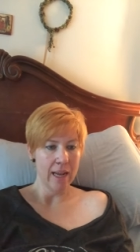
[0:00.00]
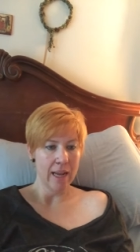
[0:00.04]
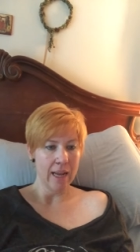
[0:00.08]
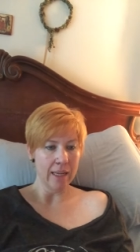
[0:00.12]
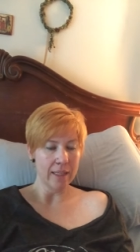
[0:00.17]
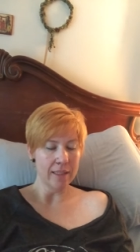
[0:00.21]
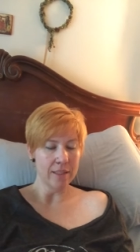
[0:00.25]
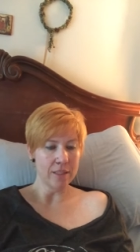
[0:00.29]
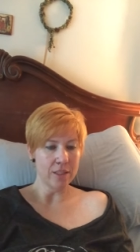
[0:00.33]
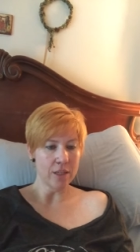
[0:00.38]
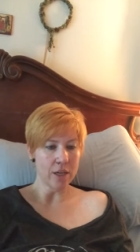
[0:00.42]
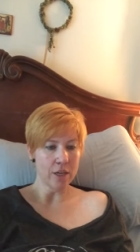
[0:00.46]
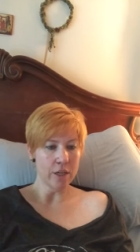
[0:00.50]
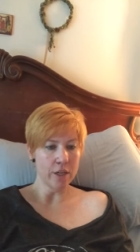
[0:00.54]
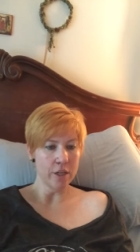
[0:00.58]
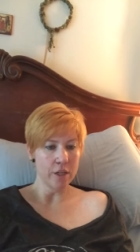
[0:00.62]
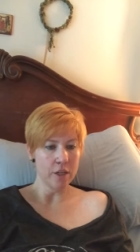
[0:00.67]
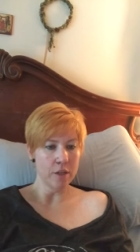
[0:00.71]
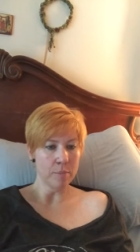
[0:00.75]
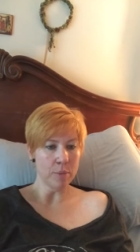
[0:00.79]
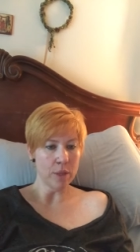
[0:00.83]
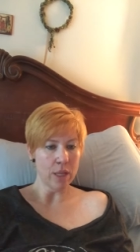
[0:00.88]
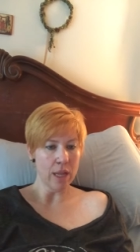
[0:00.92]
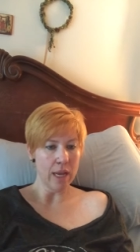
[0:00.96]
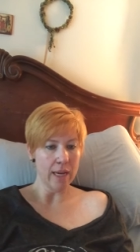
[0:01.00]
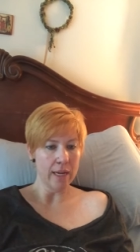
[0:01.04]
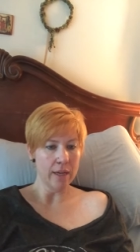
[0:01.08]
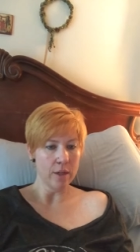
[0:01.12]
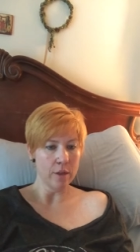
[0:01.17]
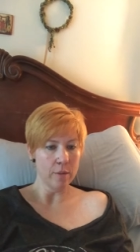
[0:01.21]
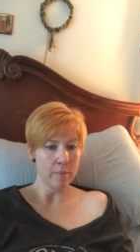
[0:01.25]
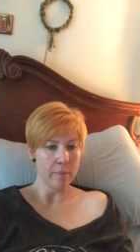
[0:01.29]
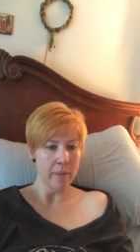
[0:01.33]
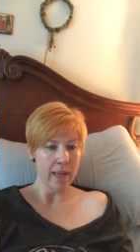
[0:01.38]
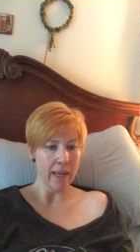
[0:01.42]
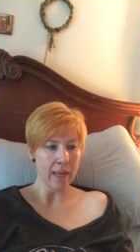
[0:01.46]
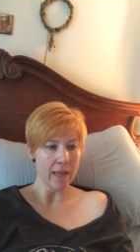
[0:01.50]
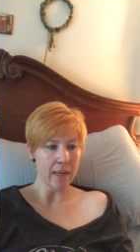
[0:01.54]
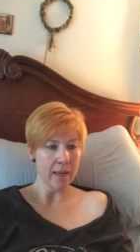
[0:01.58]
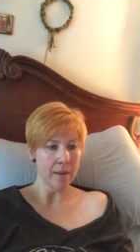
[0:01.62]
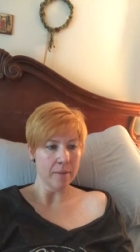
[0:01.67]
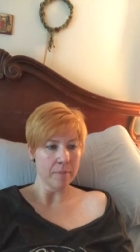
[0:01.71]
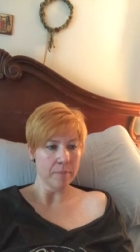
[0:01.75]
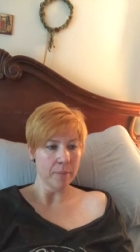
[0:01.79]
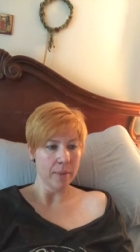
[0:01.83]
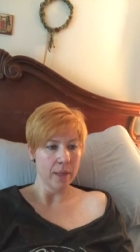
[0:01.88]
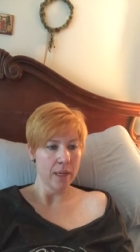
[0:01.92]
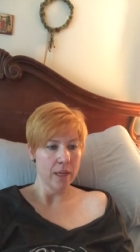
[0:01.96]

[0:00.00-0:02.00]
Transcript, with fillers: and started applying her makeup.